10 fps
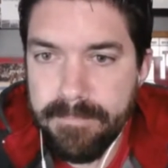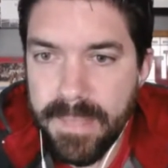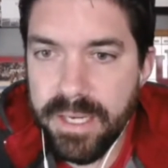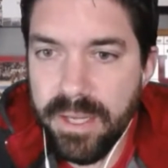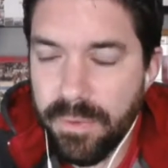
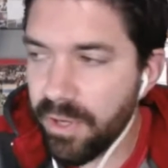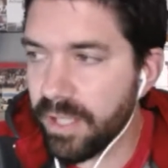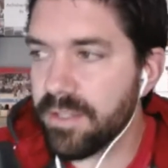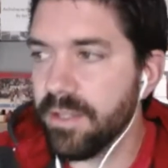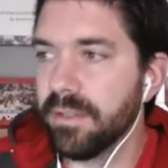Any other
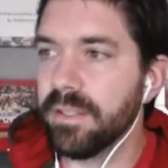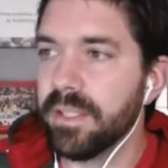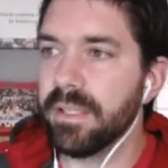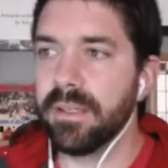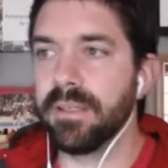thoughts on
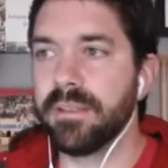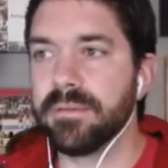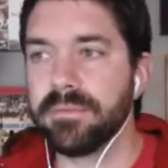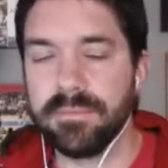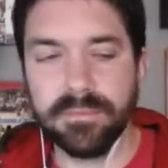the
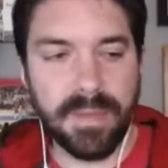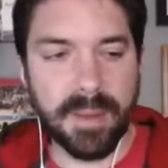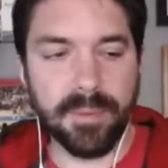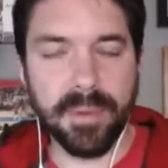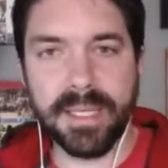
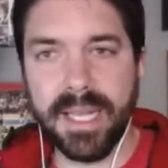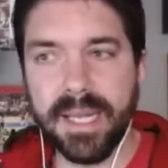Apple Pod?